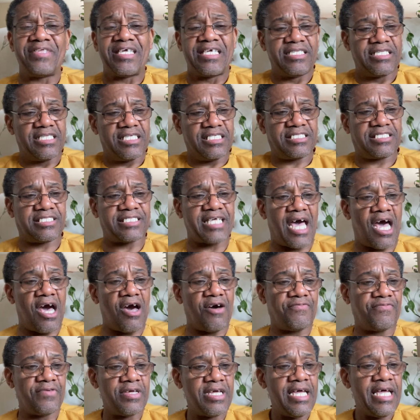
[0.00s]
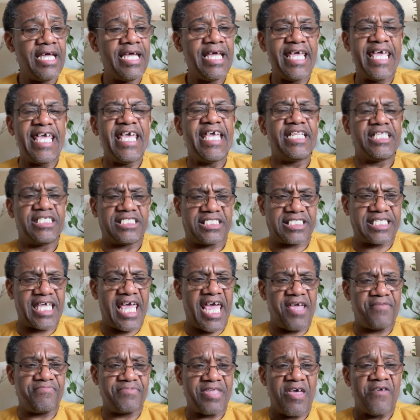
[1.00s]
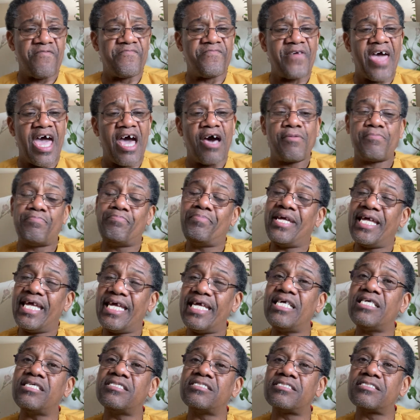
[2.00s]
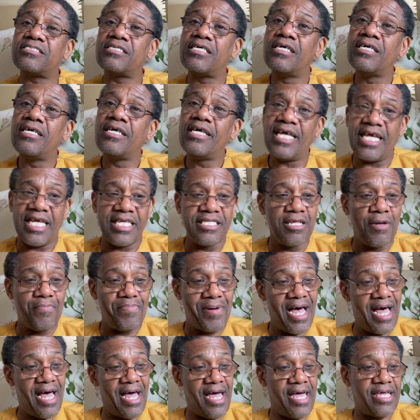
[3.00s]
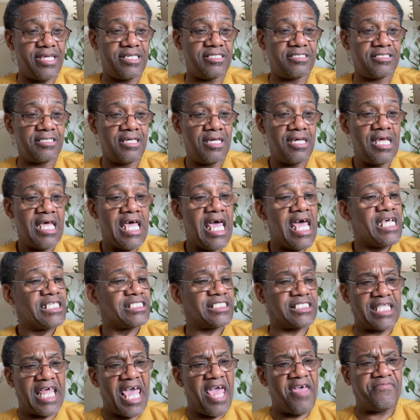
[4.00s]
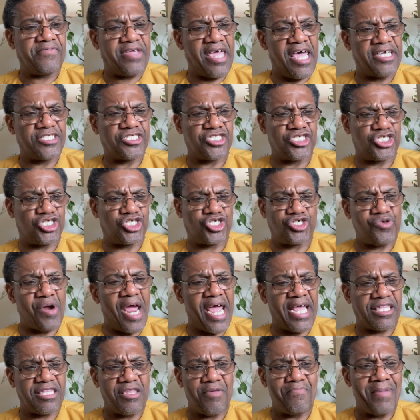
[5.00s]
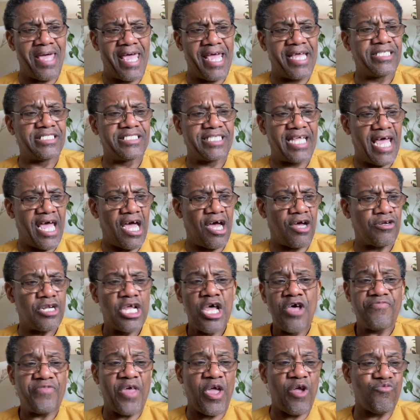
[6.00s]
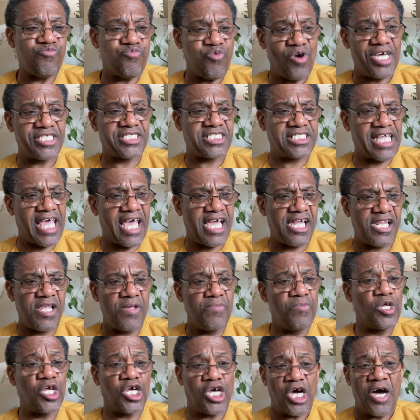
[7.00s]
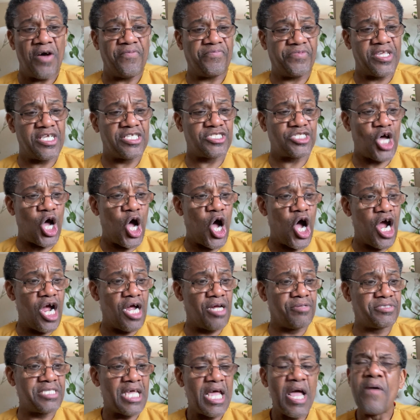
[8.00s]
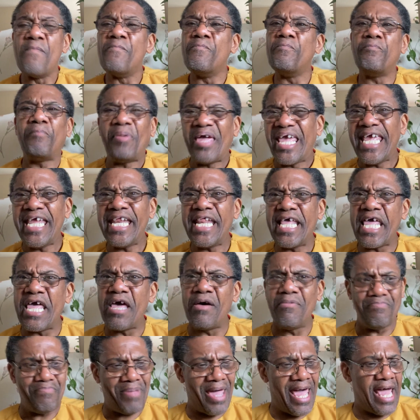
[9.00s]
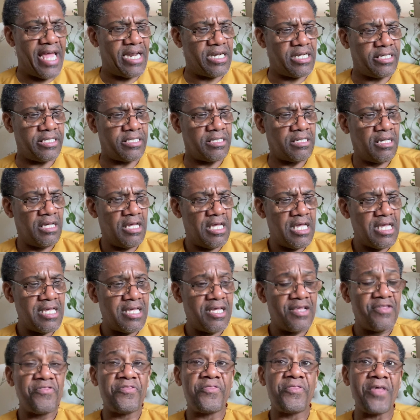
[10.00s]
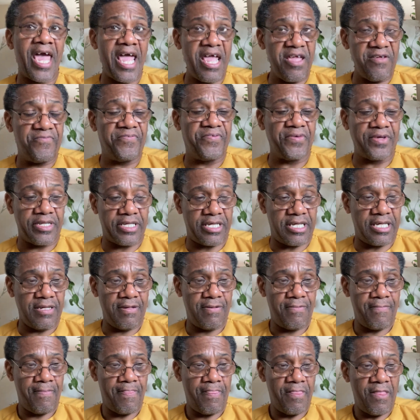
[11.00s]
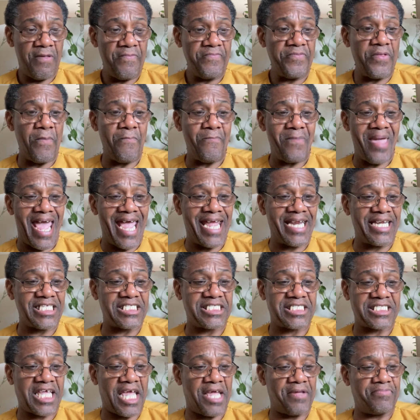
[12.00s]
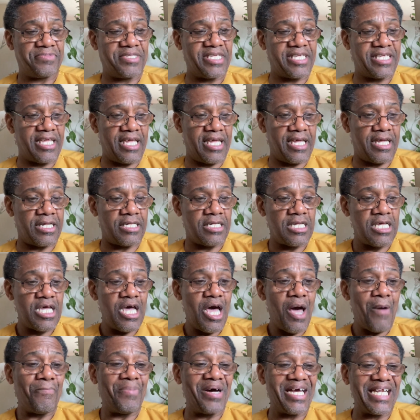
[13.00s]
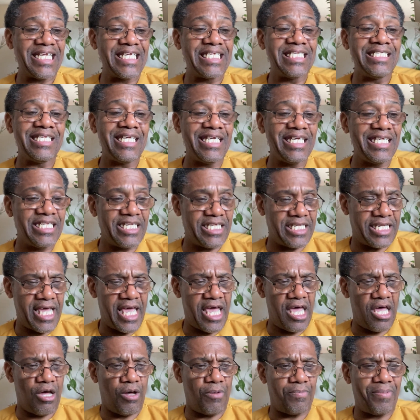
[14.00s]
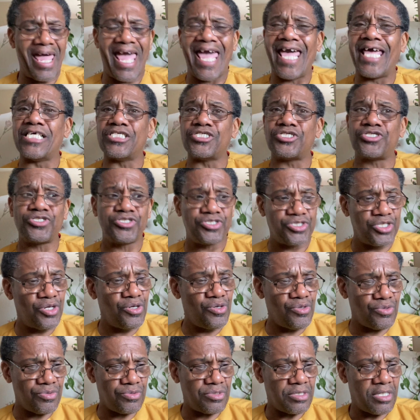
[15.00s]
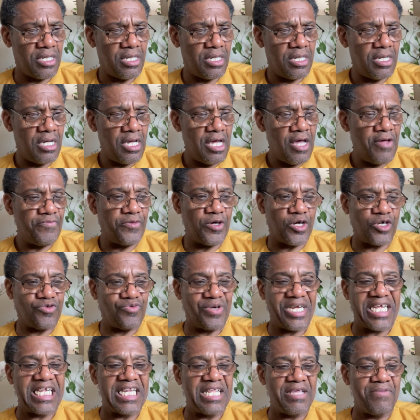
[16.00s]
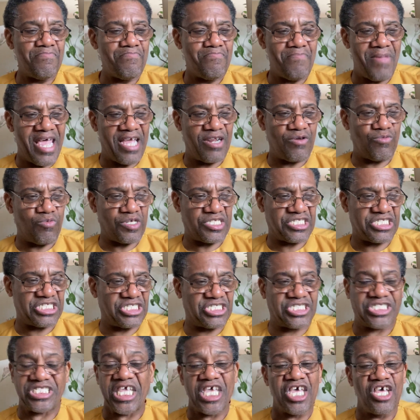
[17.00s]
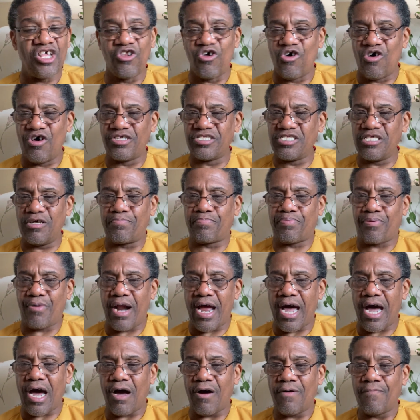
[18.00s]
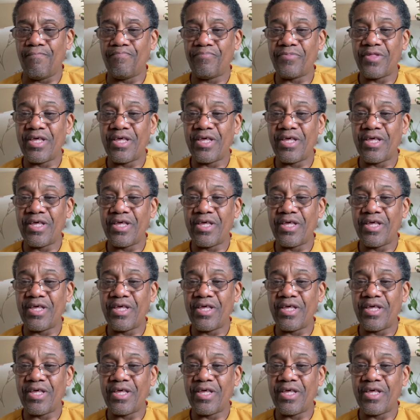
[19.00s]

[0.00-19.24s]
in the South. He had escaped and found peace in the pines. Slave catchers tracked the man down. They rushed at him, cuffed his arms, beat him badly. Thankfully, the man escaped again, but he needed help, and soon the greedy men were still on the prowl.